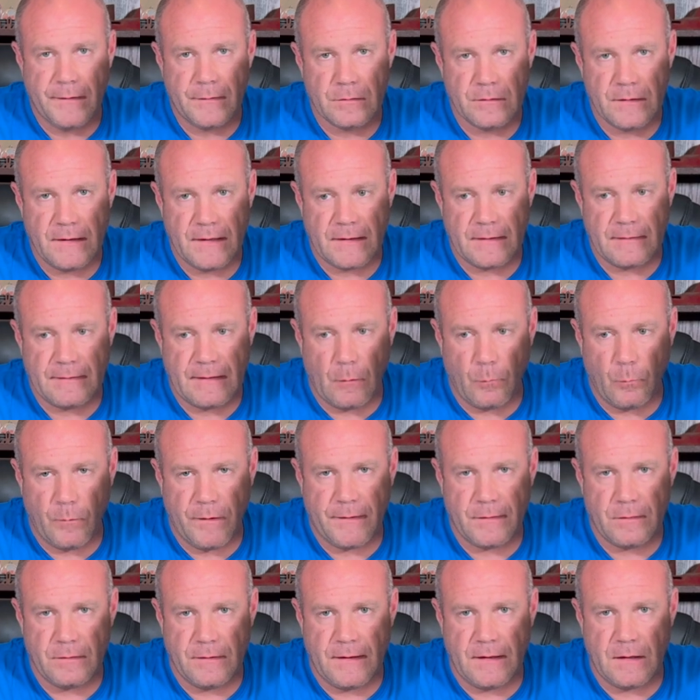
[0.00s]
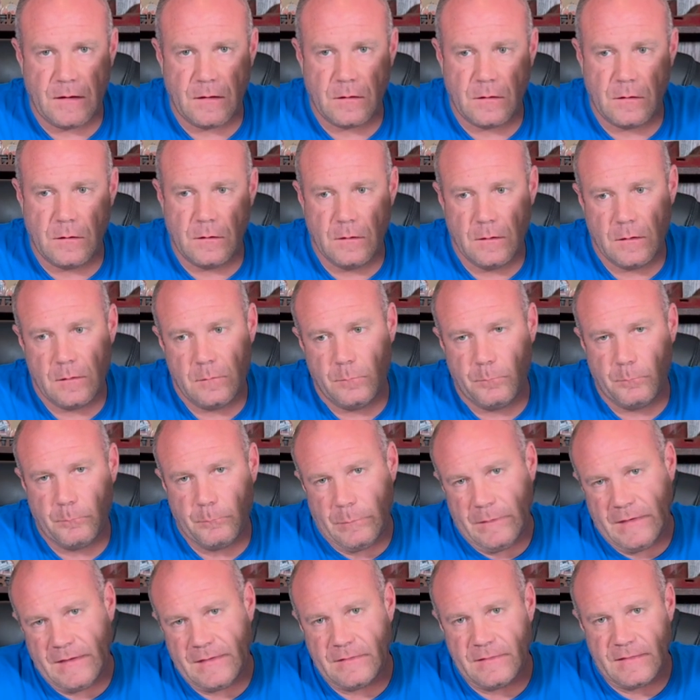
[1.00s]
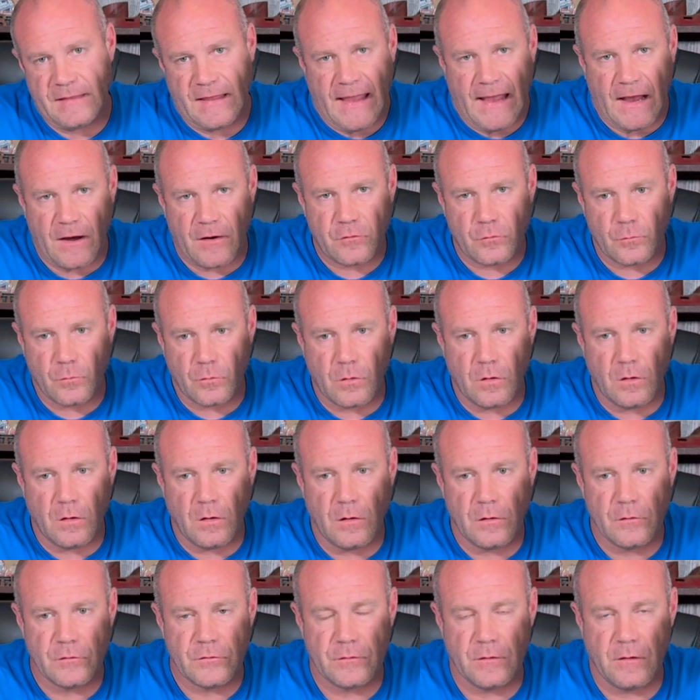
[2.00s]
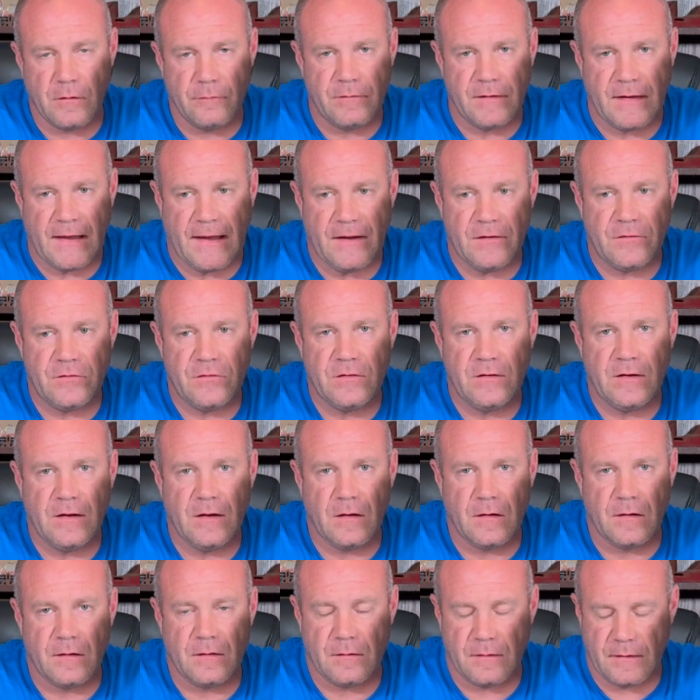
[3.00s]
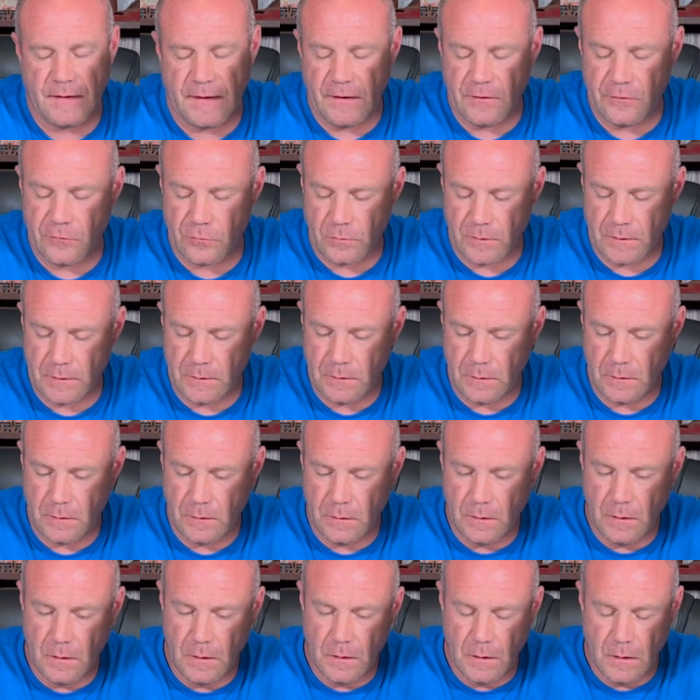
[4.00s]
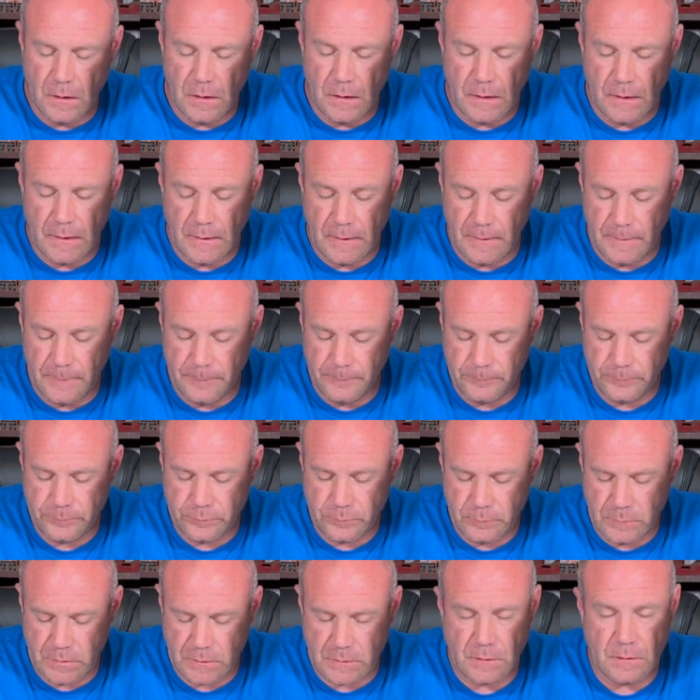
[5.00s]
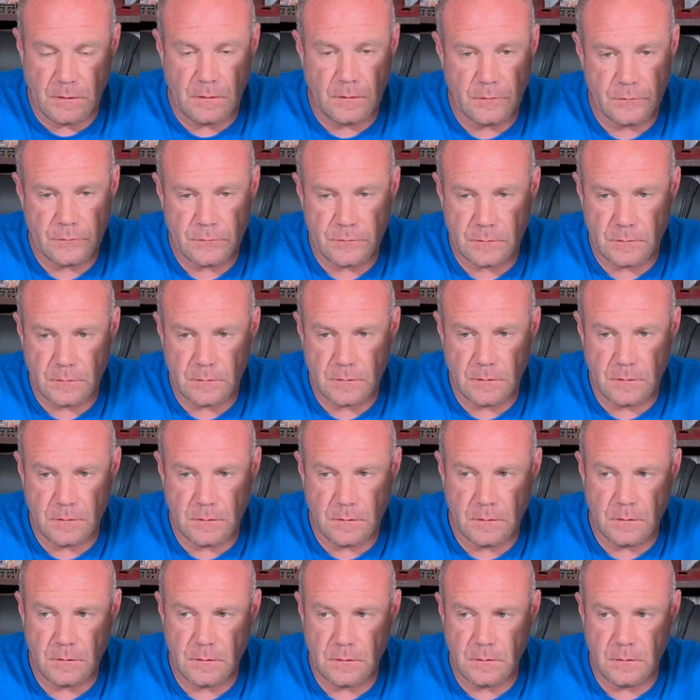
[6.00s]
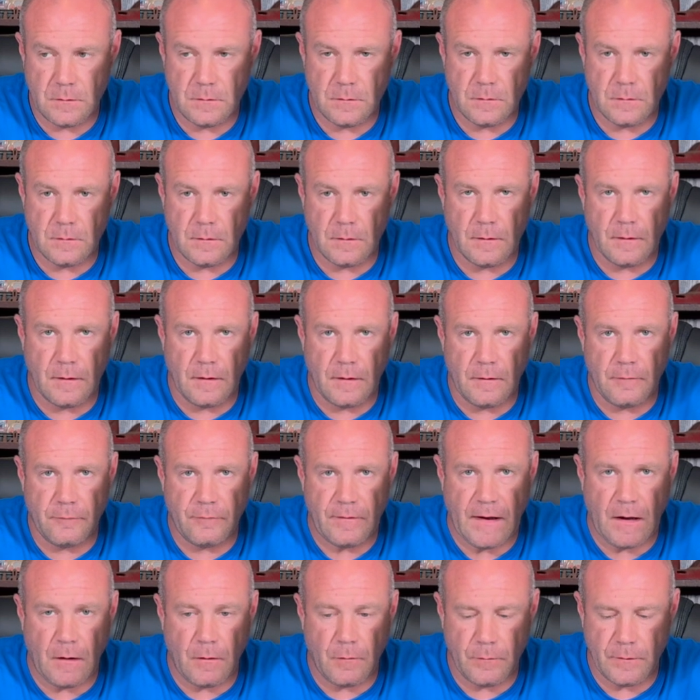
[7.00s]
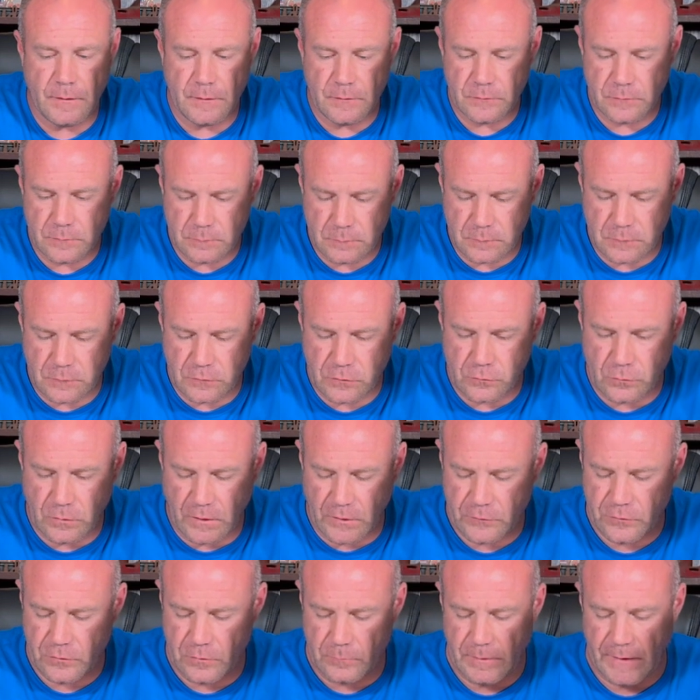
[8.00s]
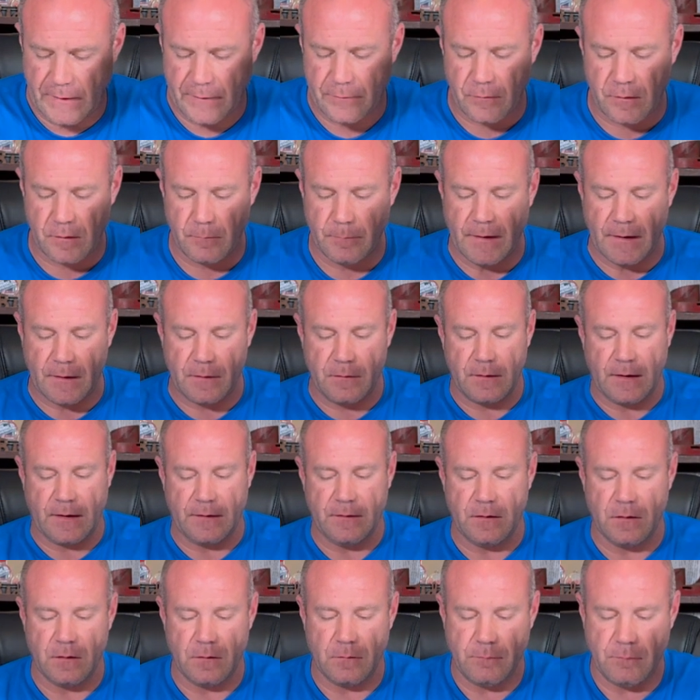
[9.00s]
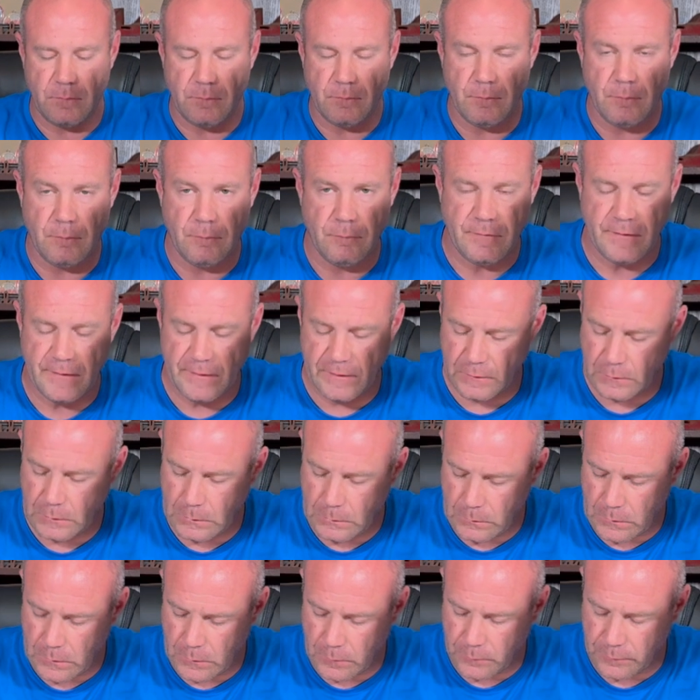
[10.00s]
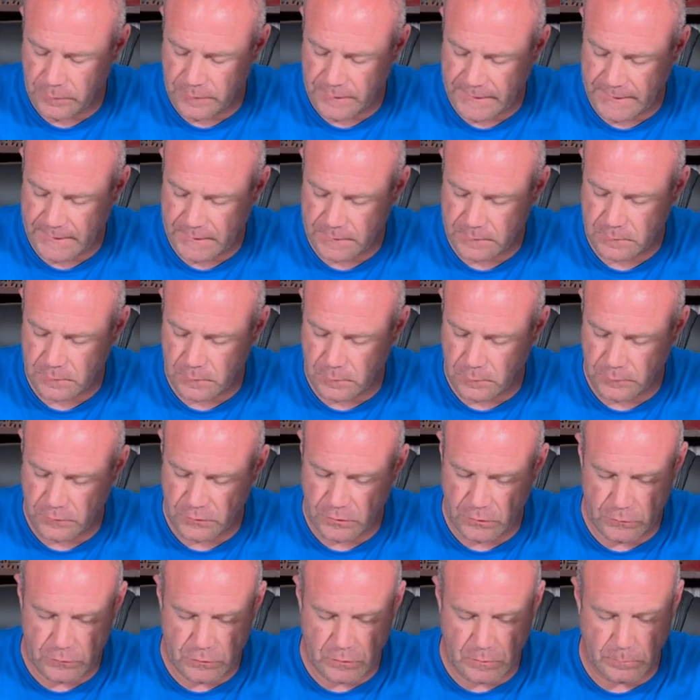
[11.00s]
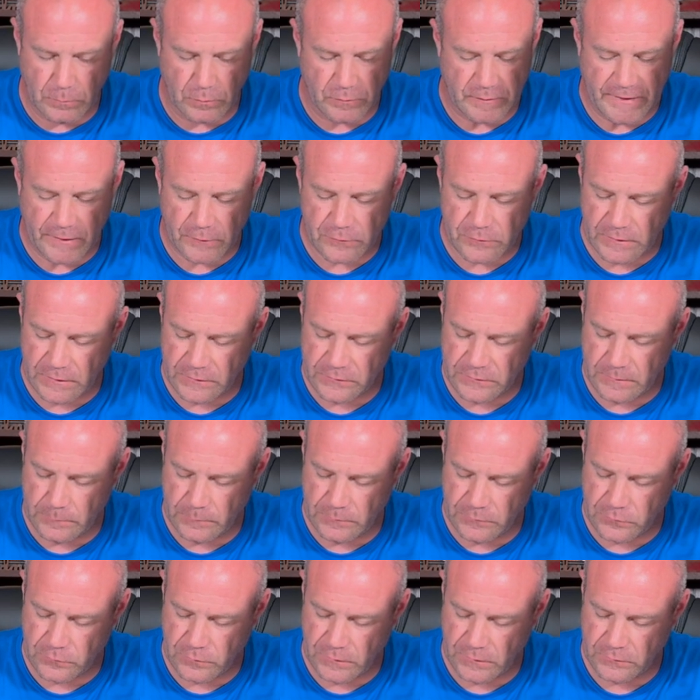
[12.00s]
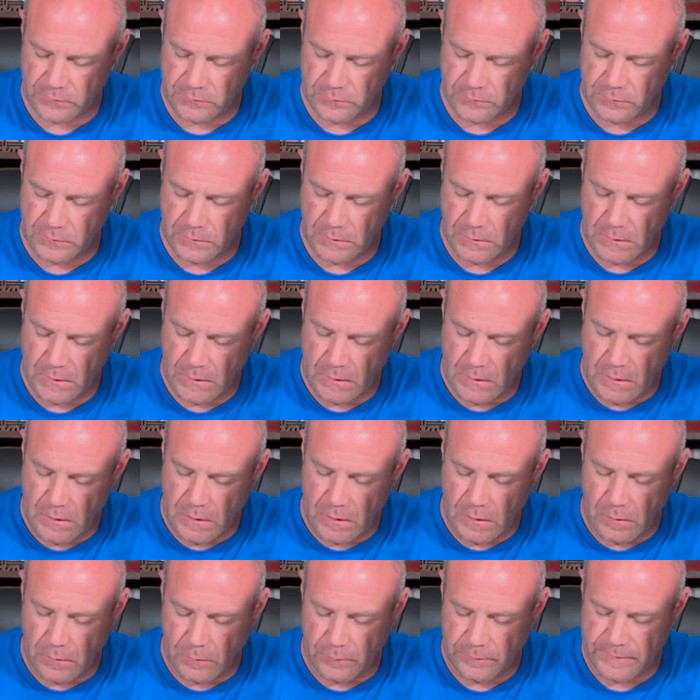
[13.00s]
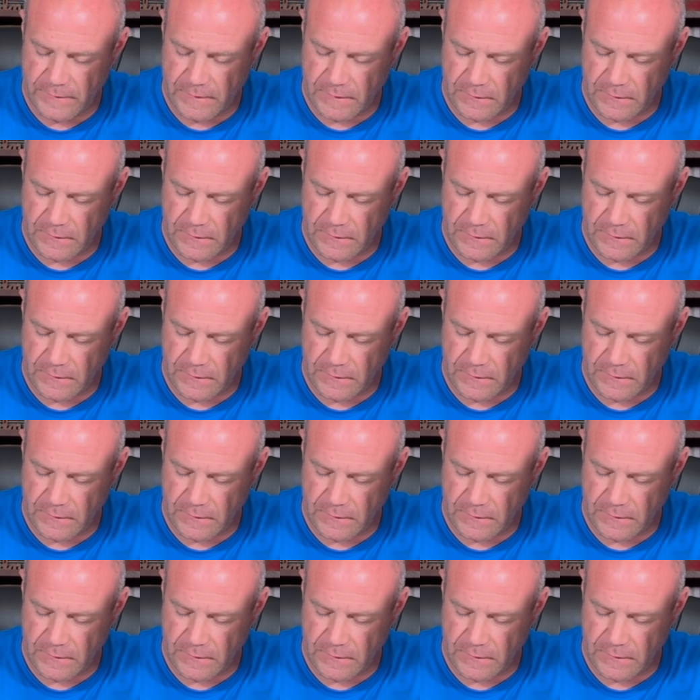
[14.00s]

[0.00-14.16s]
could be the actual cause of the ACL injury because of how it's structured back there in the back of the knee. I did a video on that on YouTube on exercise demonstrations on the Nordics. But anyway,